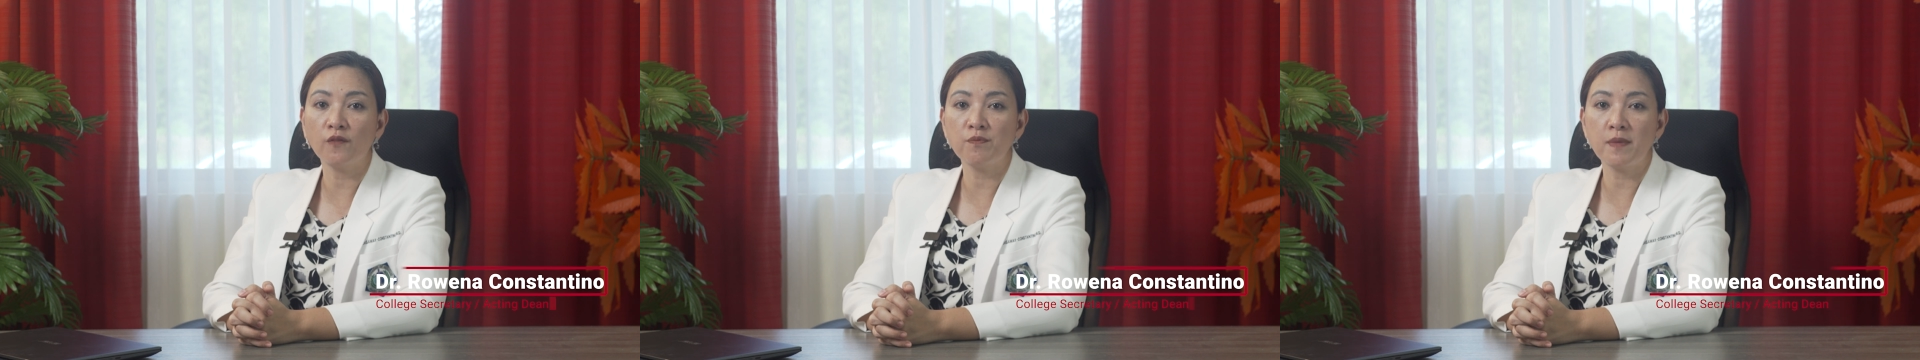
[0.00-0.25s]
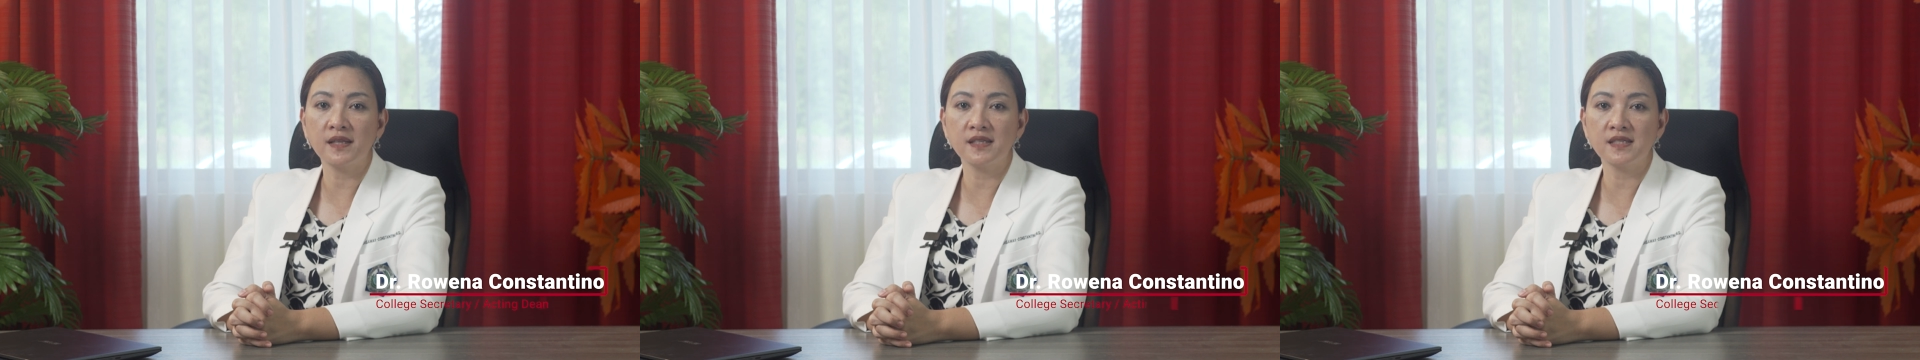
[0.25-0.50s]
of
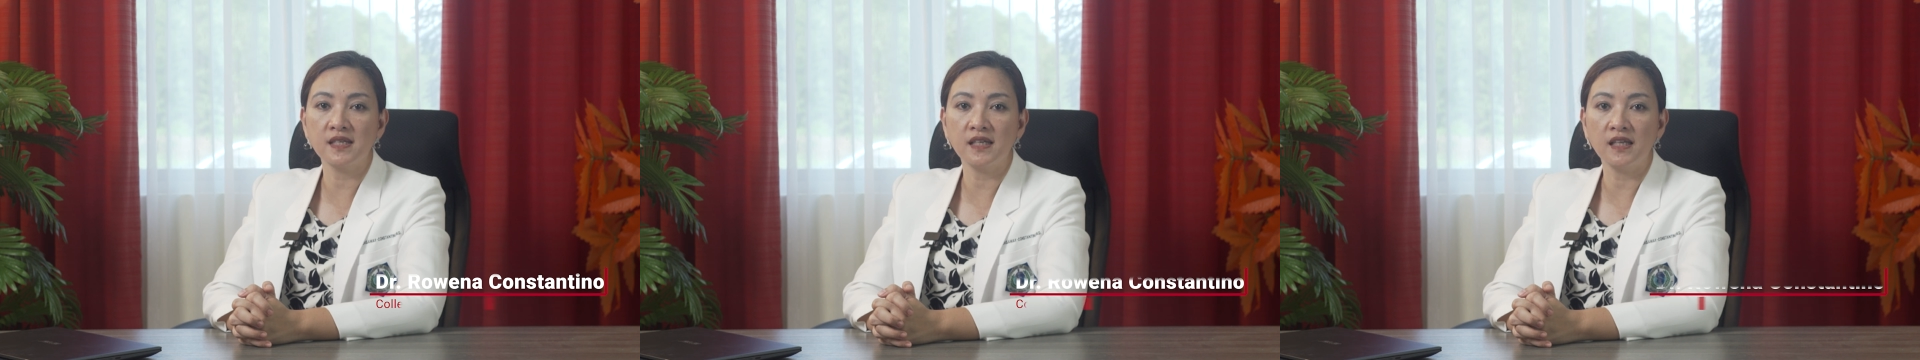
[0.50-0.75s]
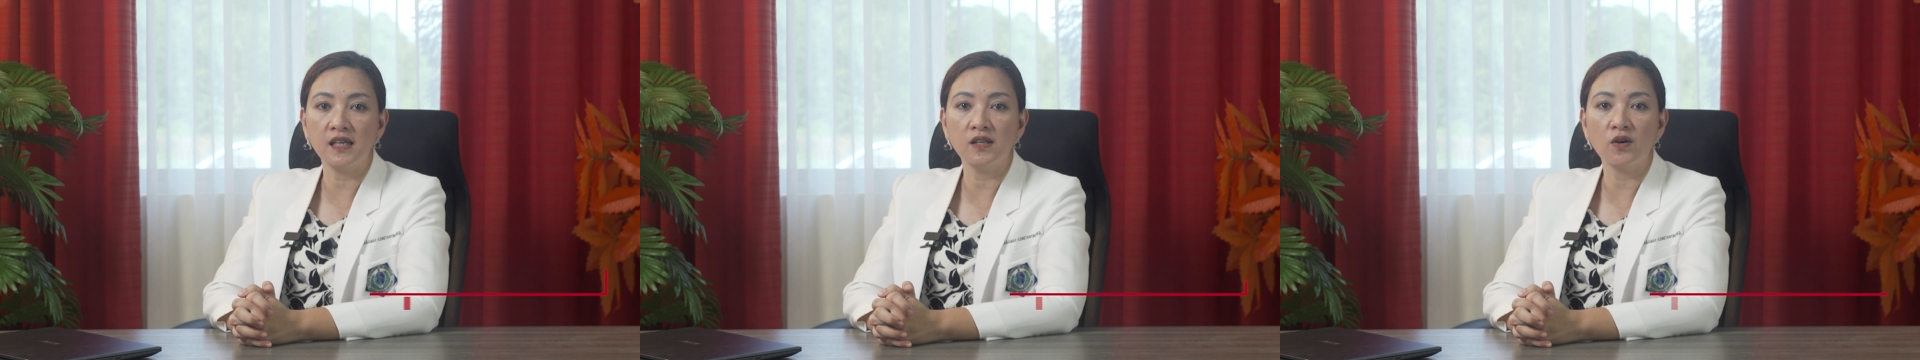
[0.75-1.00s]

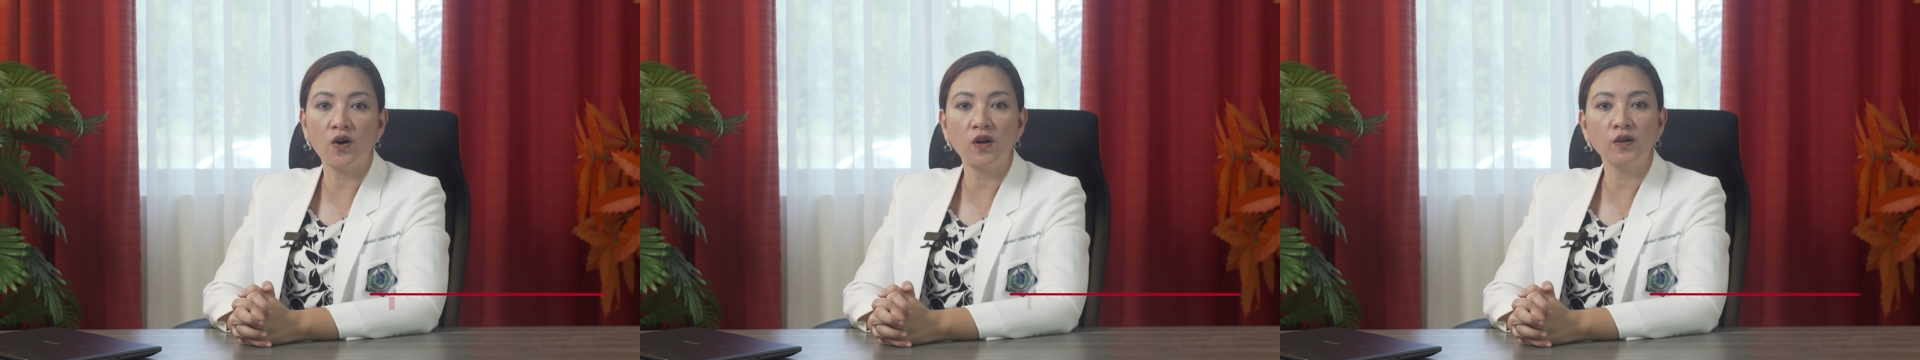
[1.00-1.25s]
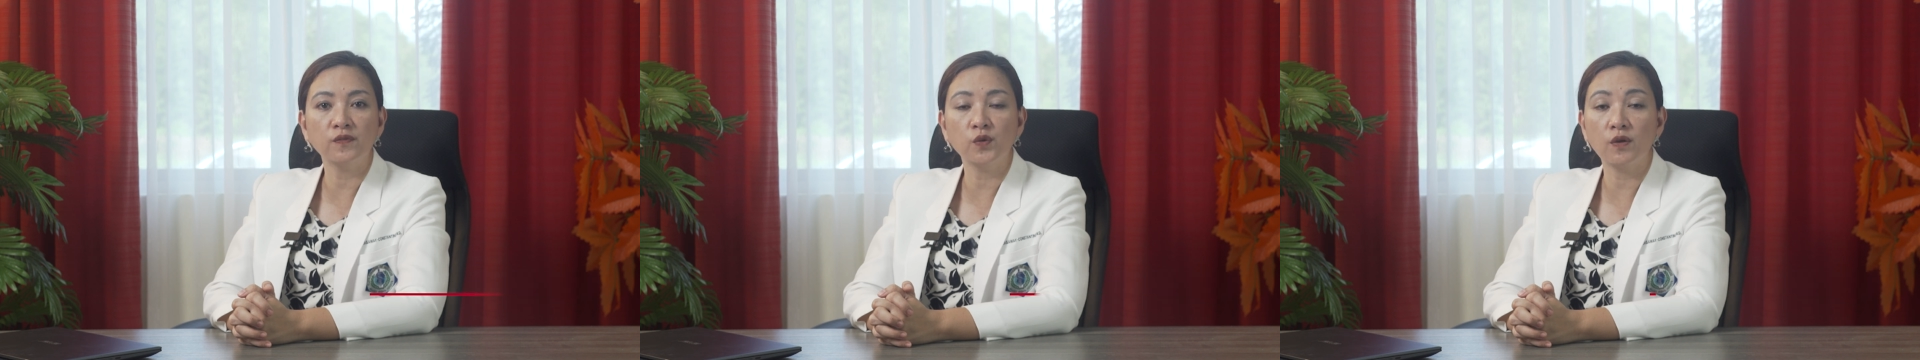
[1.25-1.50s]
medicine in
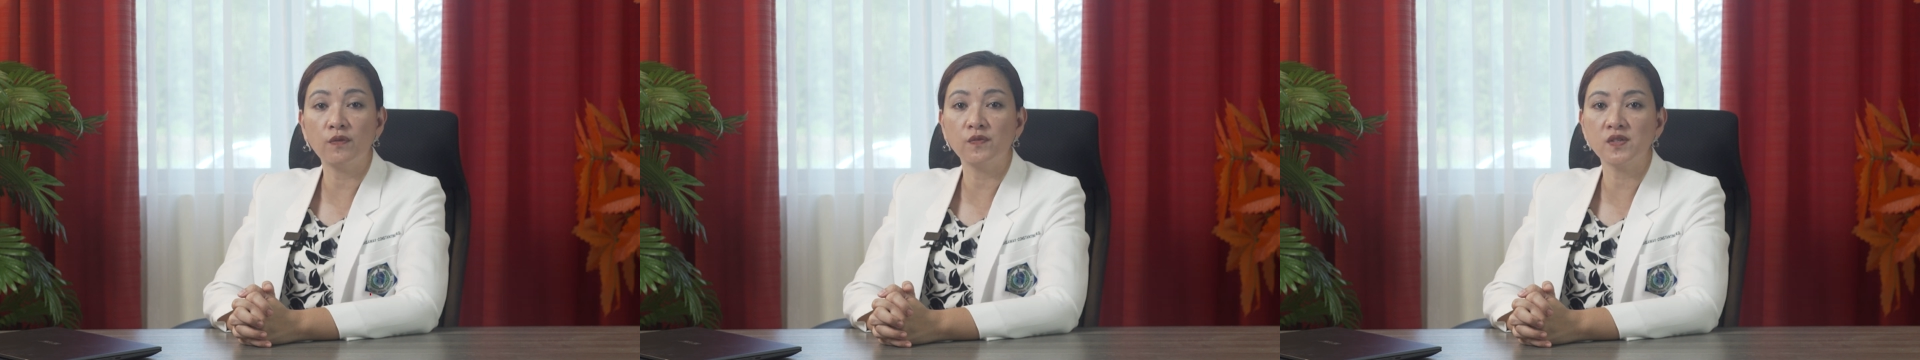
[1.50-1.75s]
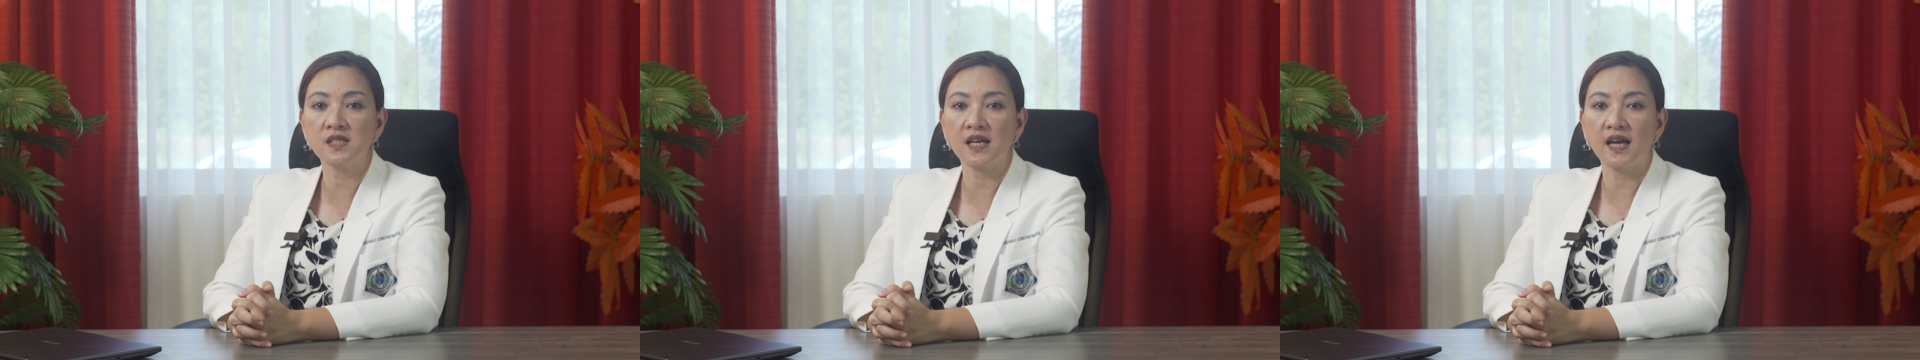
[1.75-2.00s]
all of Nueva
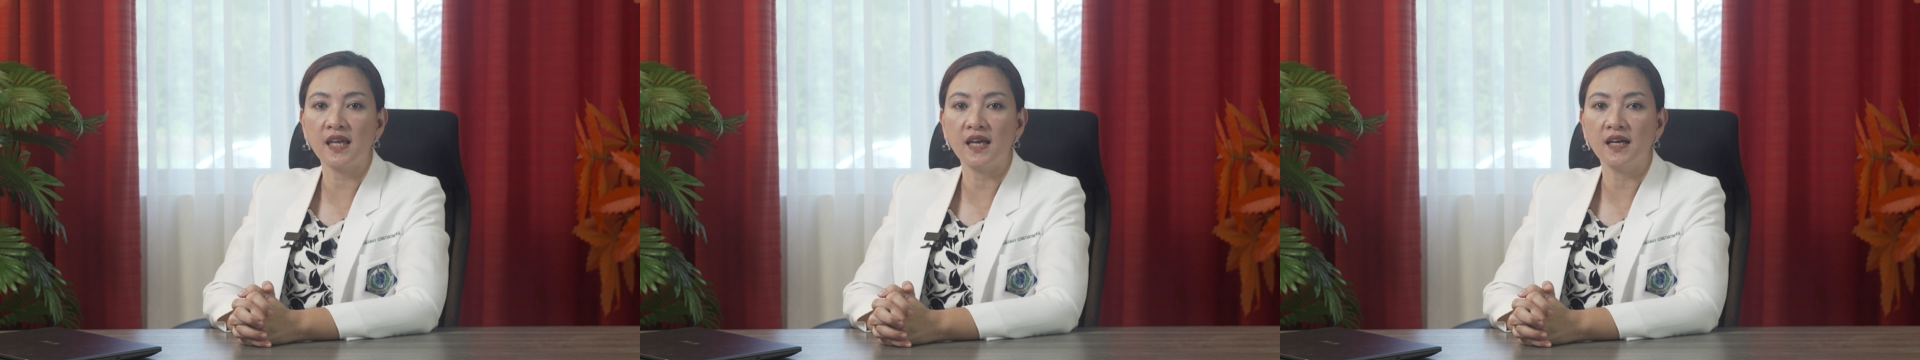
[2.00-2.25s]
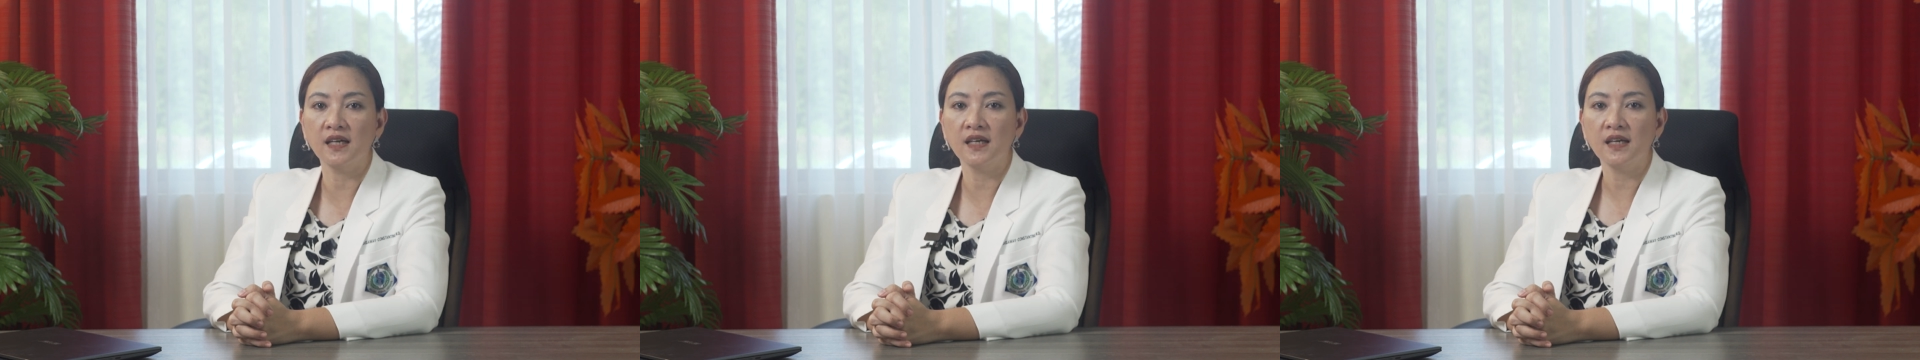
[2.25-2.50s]
Vizcaya,